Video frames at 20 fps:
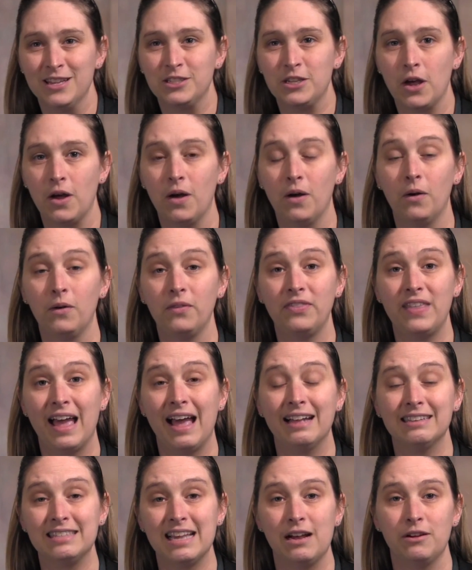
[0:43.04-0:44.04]
So
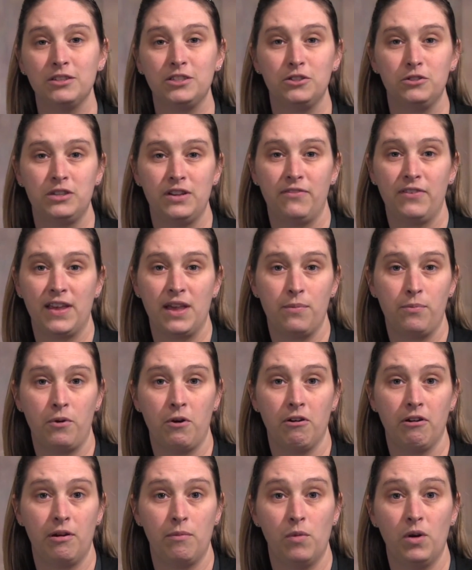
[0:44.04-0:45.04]
that's how a certificate
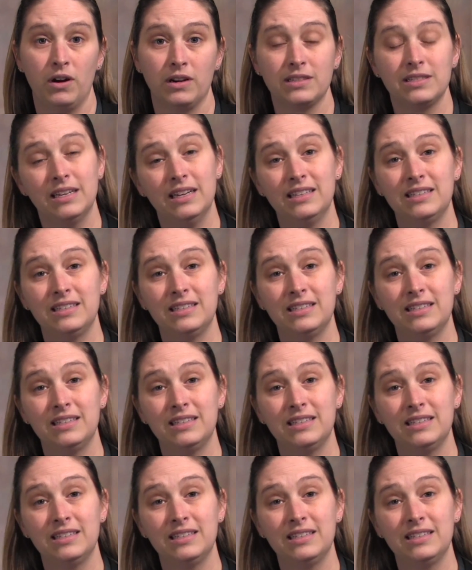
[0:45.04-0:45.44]
program works.